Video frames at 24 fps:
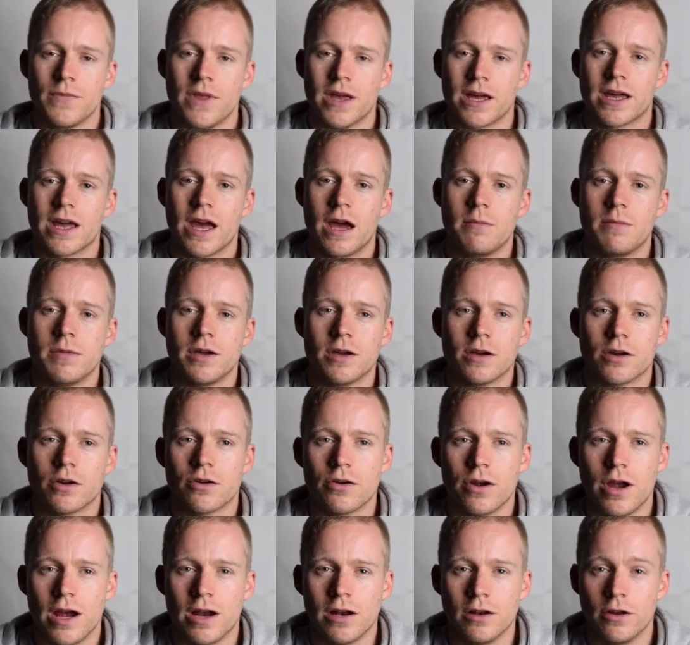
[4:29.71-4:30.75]
it can
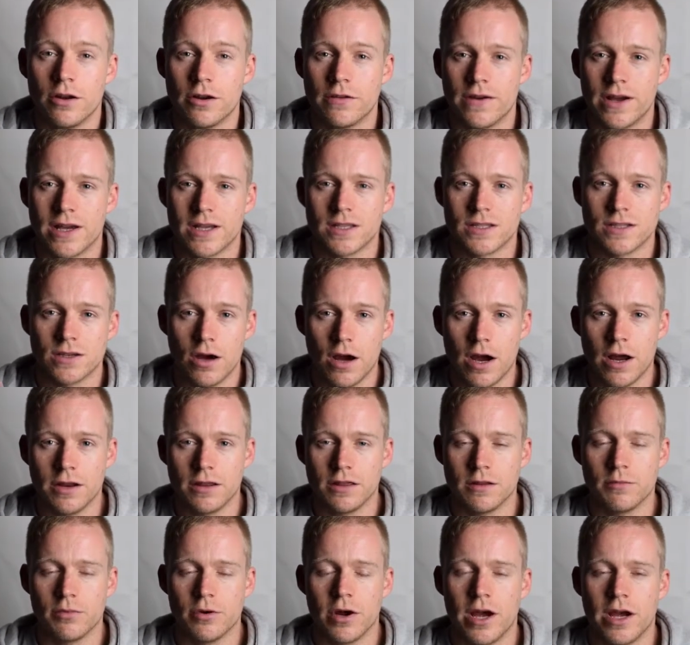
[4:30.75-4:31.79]
create a lot of anxiety
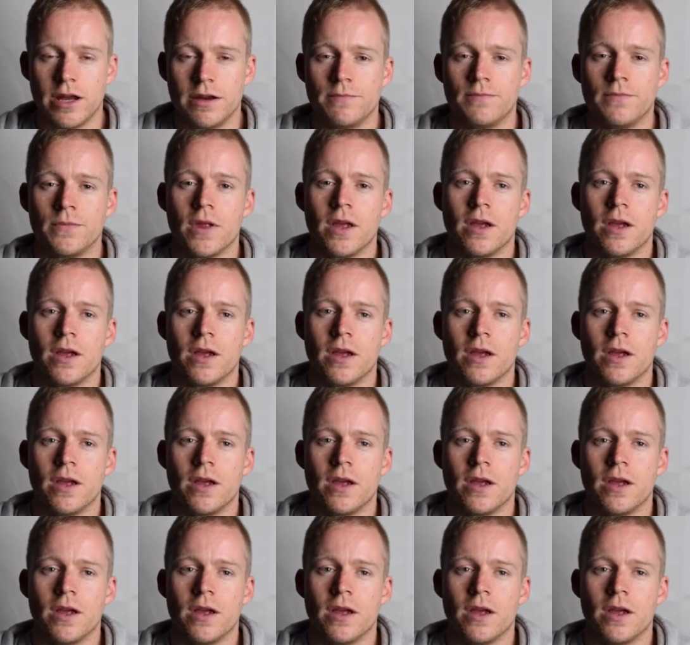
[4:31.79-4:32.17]
in the brain,